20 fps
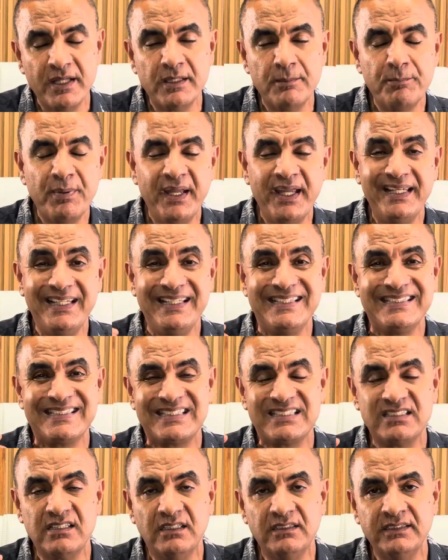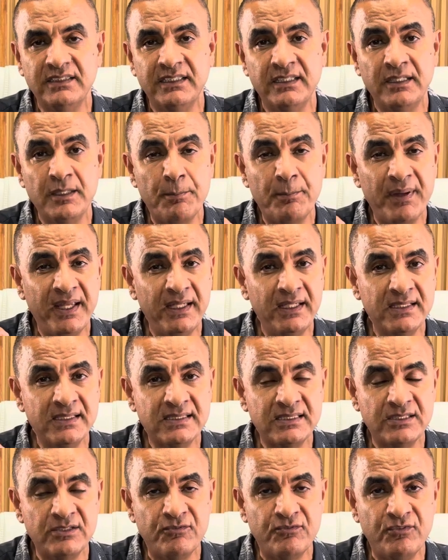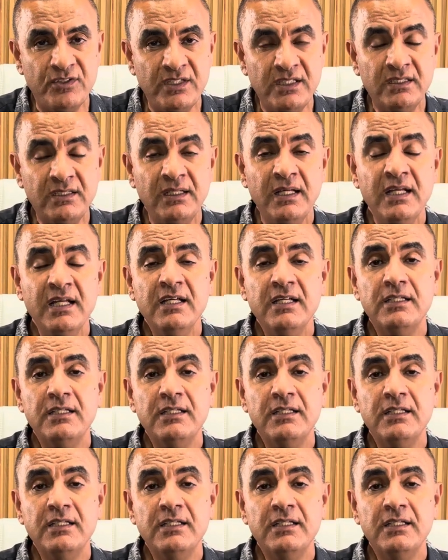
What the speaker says: The pain is sudden, the pain is severe,